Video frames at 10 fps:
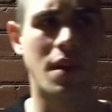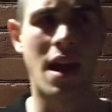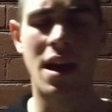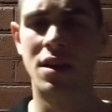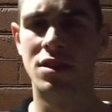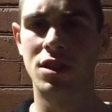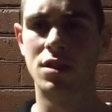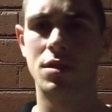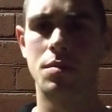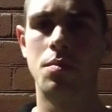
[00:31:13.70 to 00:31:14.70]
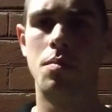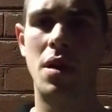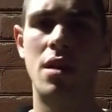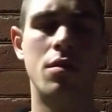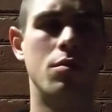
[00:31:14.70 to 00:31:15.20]
and just
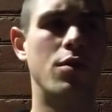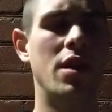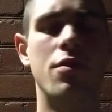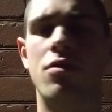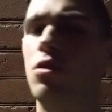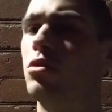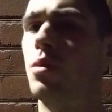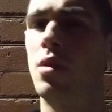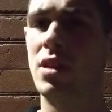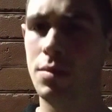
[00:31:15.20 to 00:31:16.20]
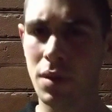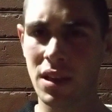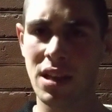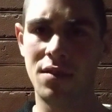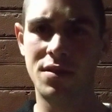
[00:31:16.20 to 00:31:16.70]
being reinforced with all these
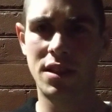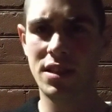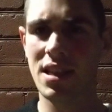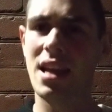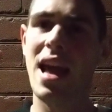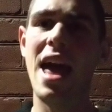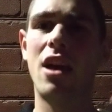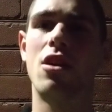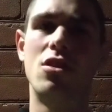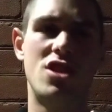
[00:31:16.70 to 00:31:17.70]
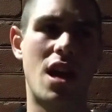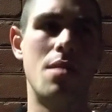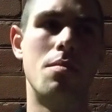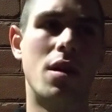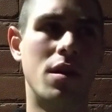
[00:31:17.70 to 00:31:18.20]
beliefs, this echo
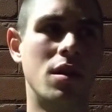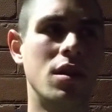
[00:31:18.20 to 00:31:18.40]
chamber,